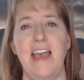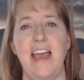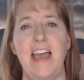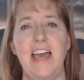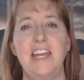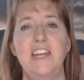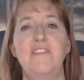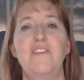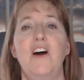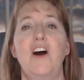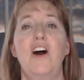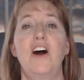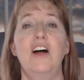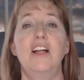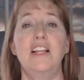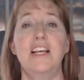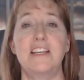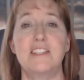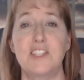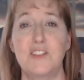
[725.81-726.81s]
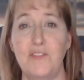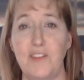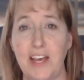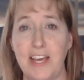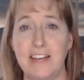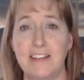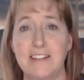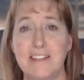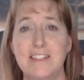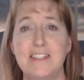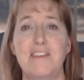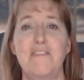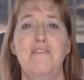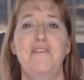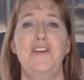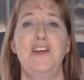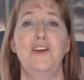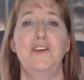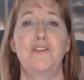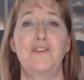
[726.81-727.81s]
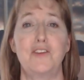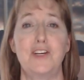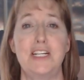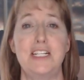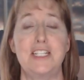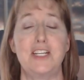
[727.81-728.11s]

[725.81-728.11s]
And if all else fails, feel free